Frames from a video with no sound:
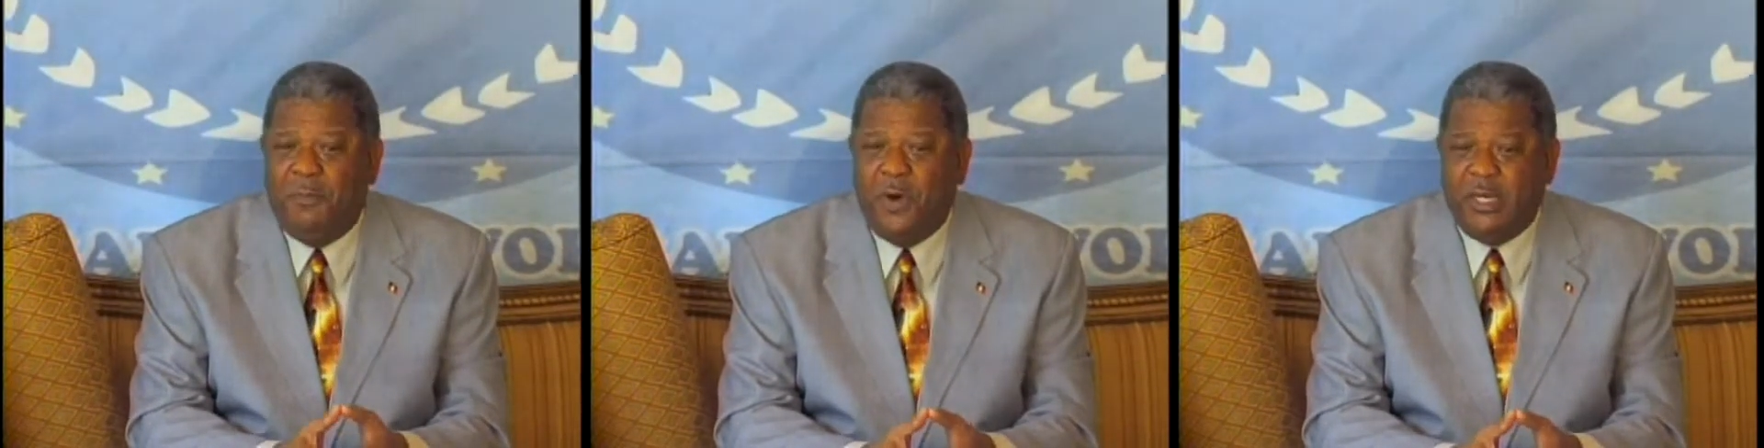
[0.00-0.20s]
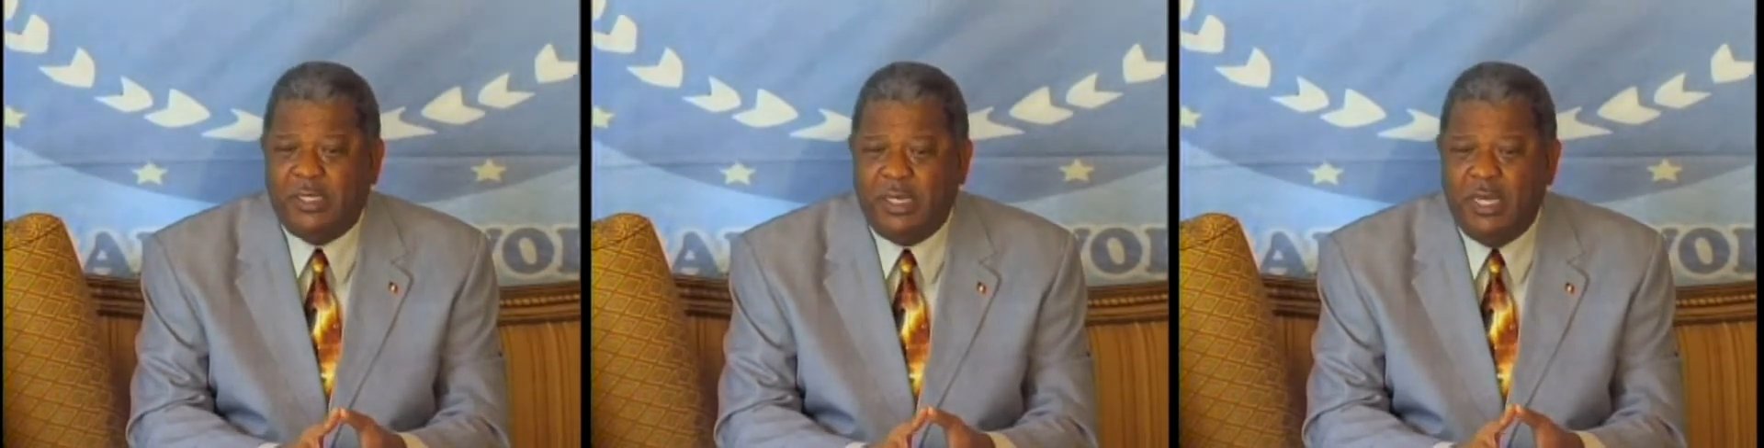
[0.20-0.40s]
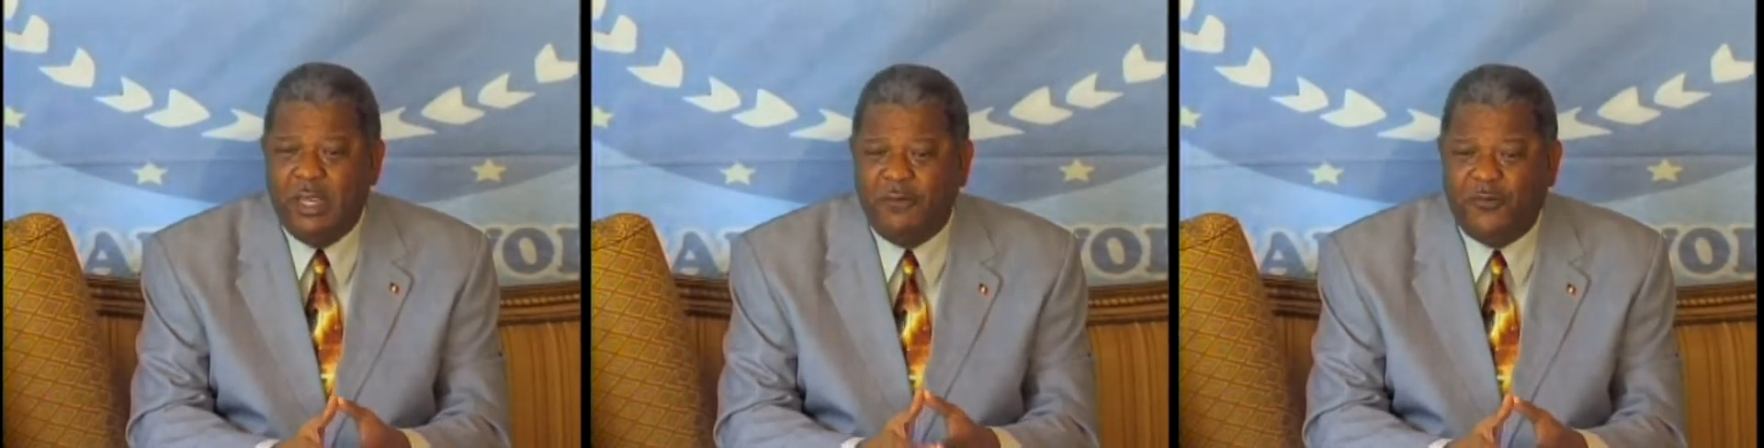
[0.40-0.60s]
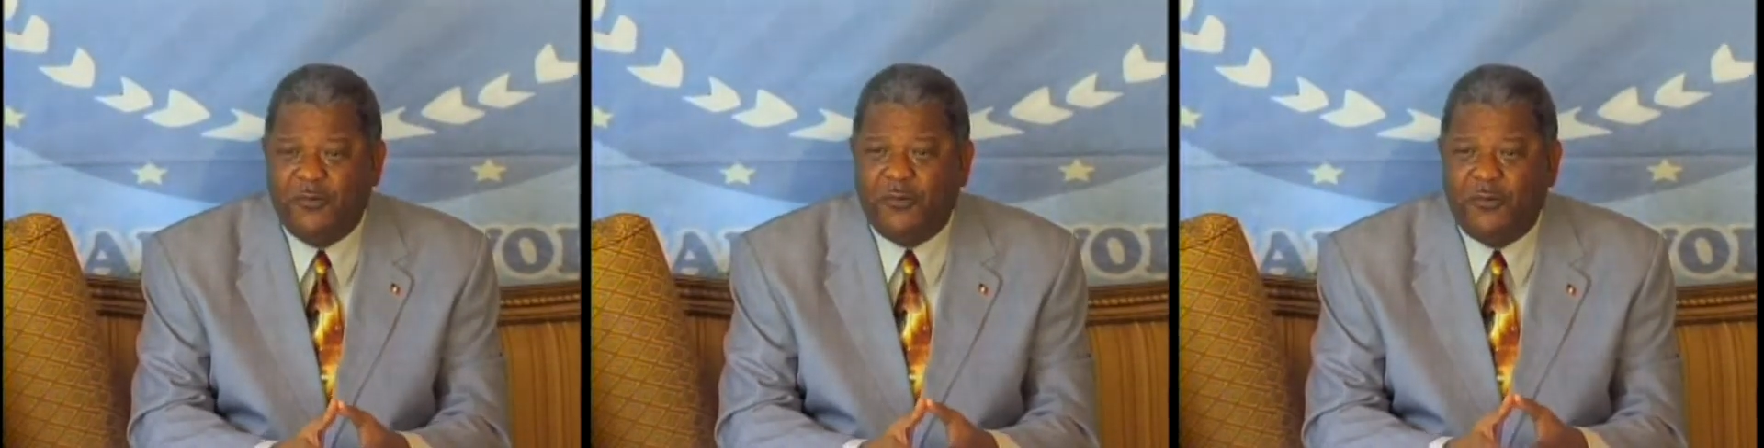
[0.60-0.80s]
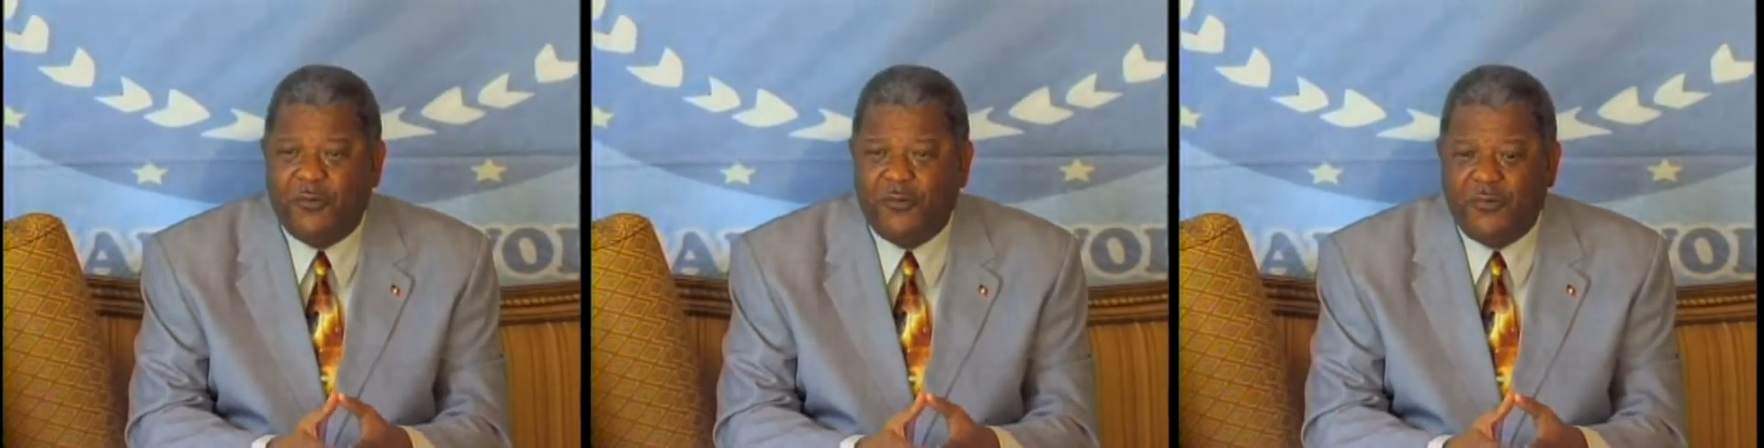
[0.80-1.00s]
but
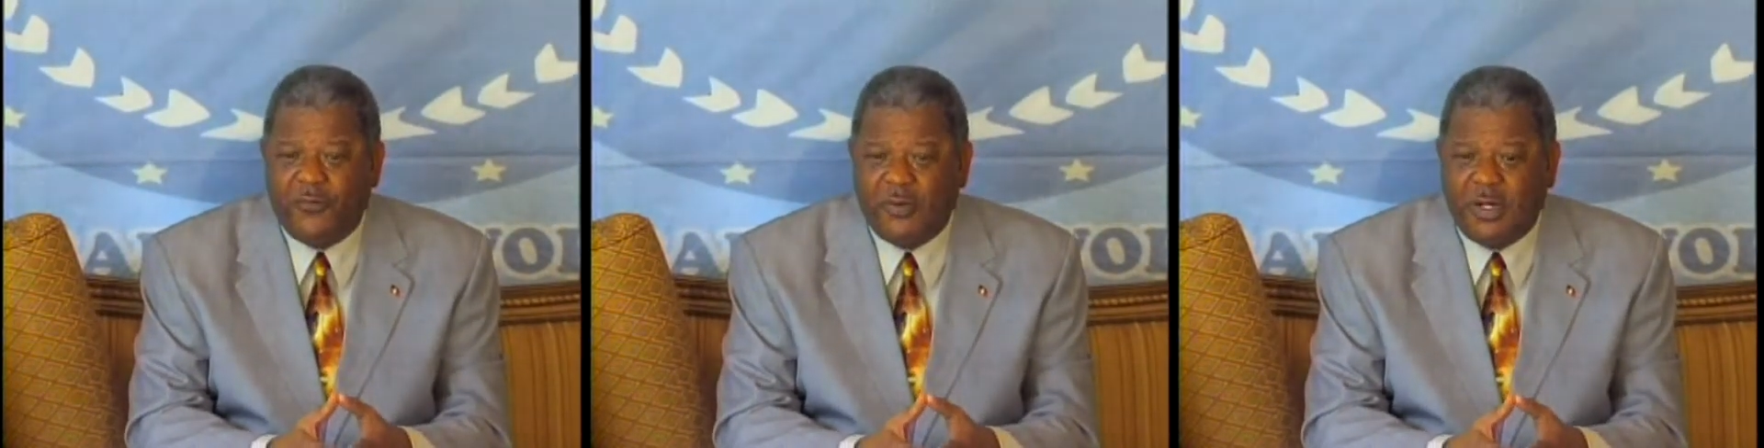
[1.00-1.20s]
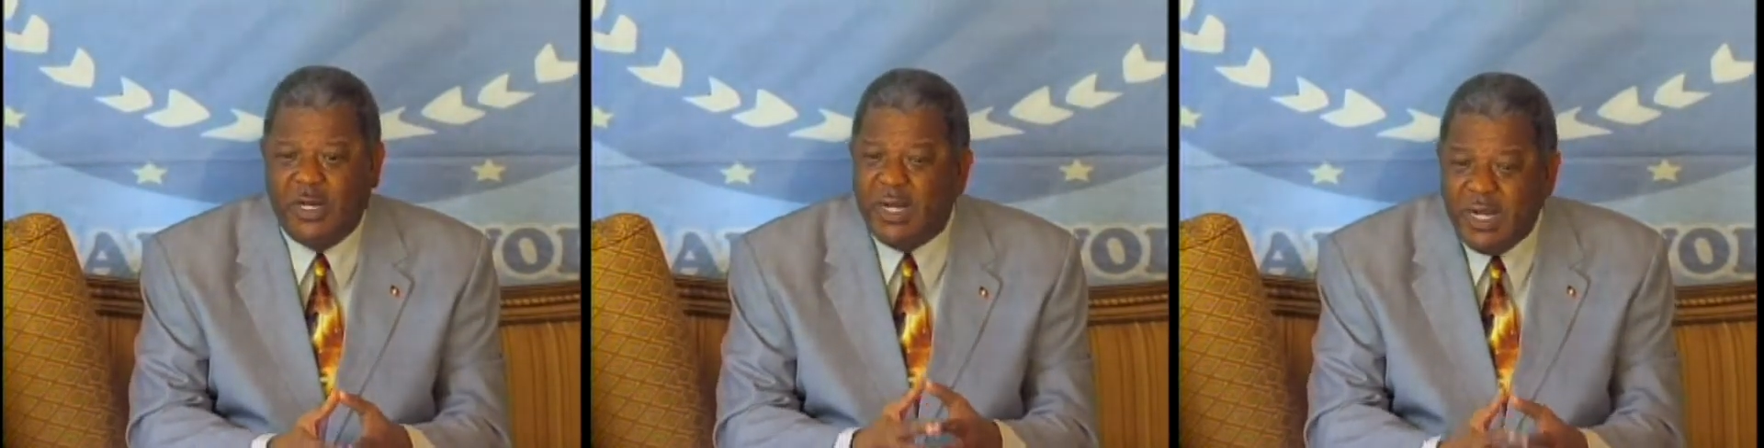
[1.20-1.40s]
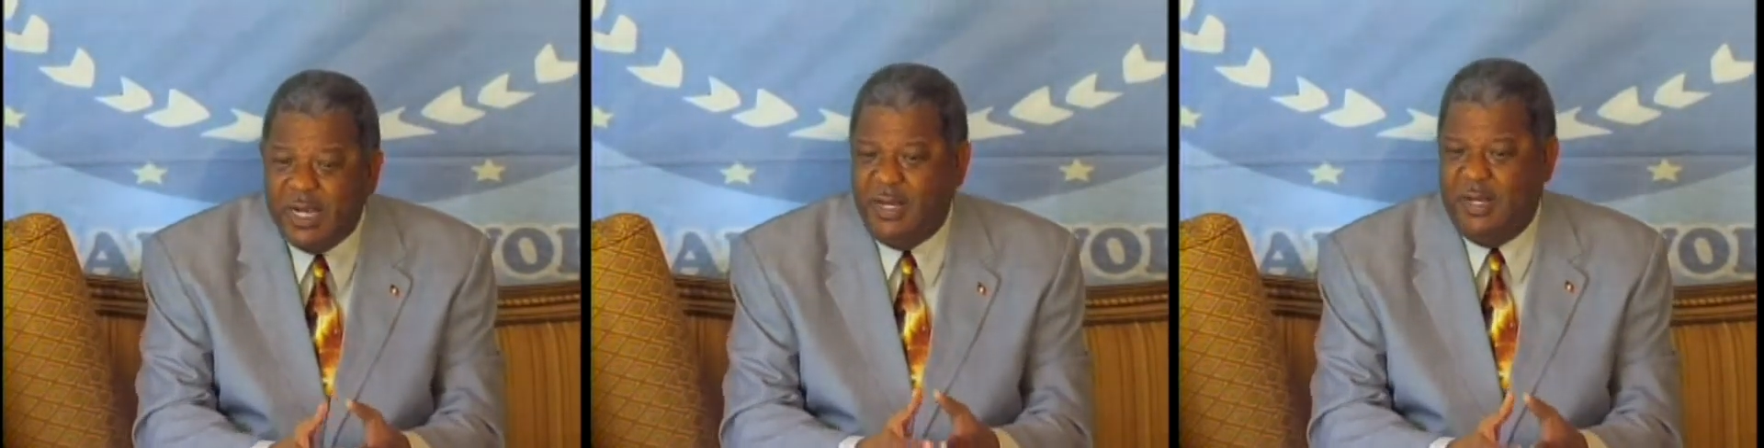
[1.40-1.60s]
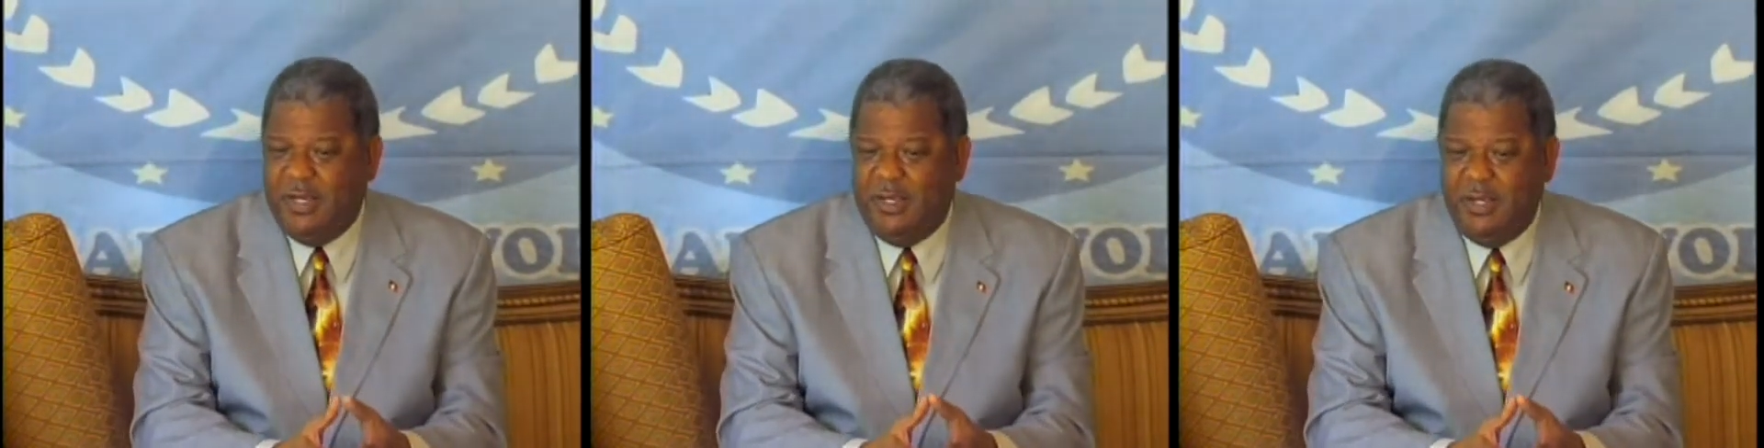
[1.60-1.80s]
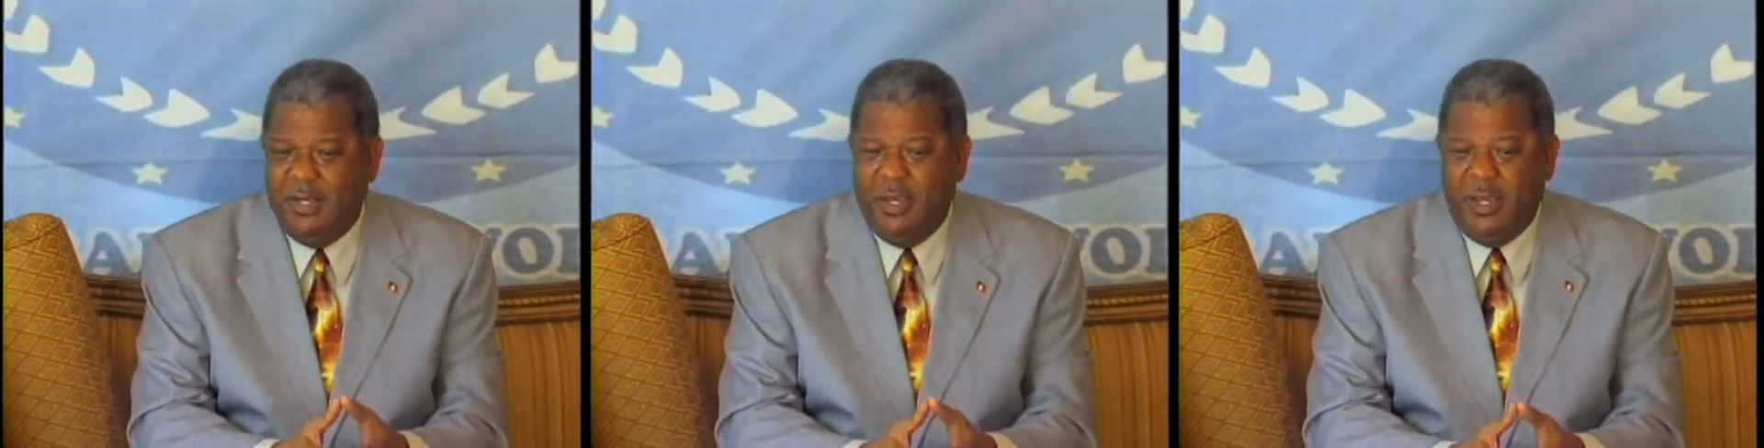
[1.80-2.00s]
if
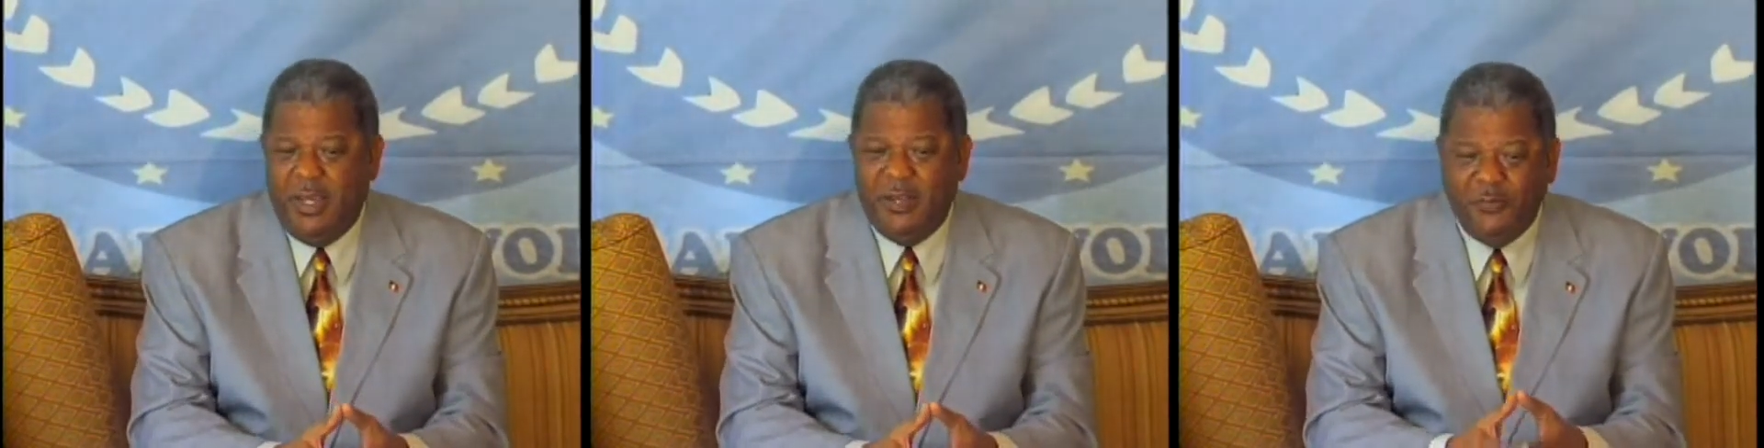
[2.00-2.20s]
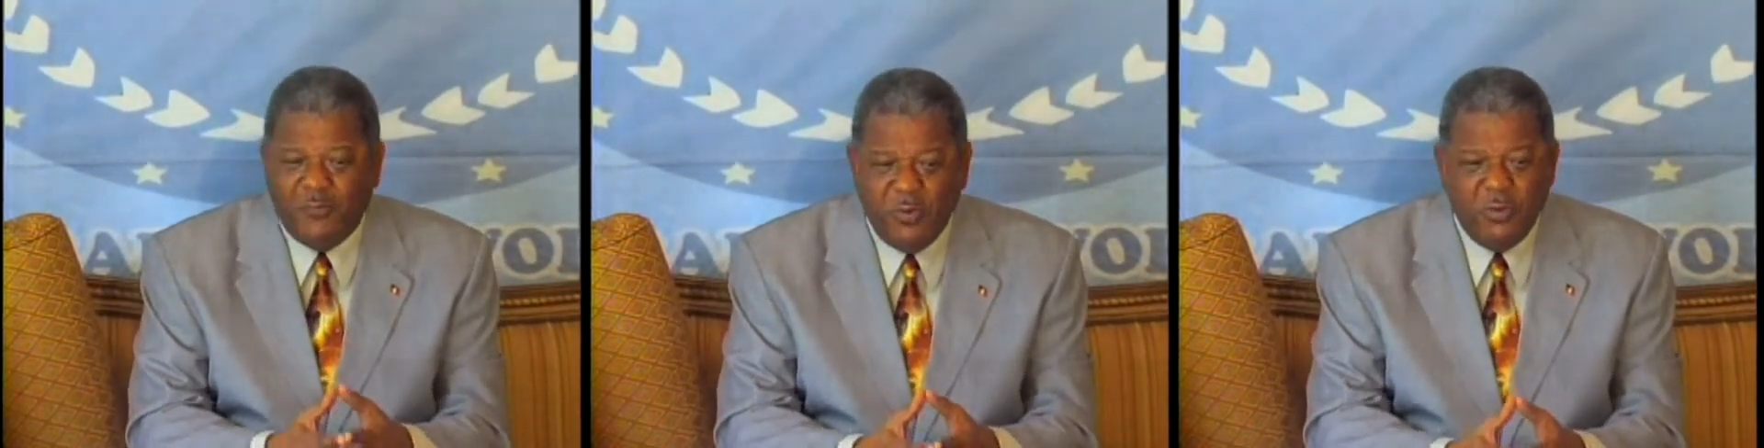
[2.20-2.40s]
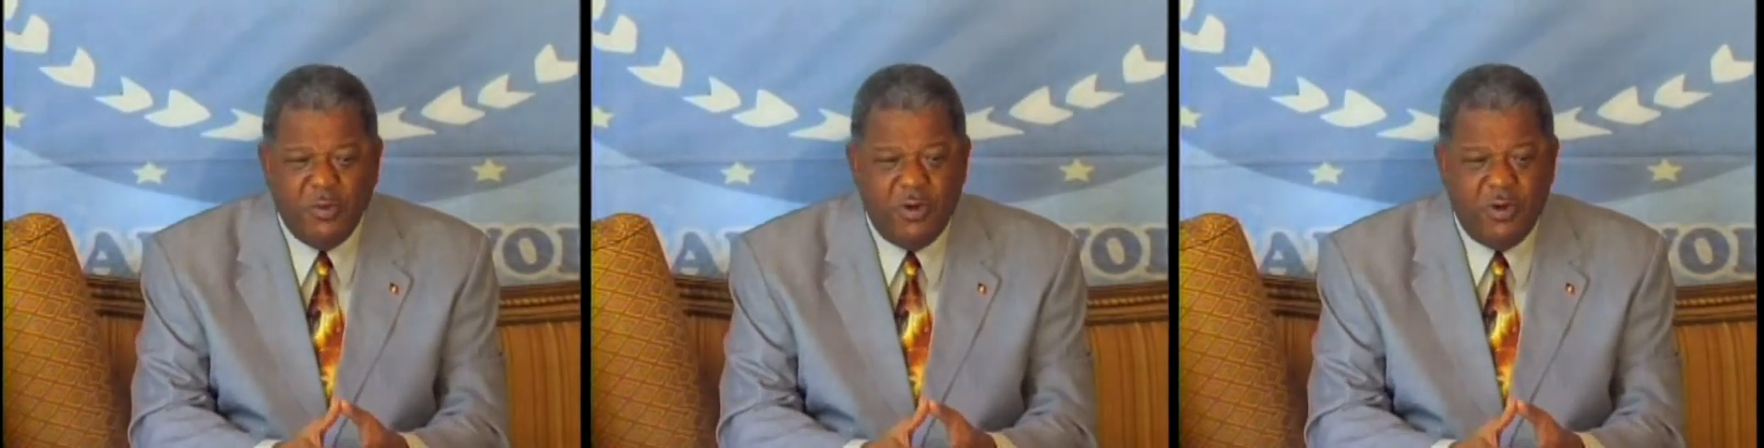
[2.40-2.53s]
we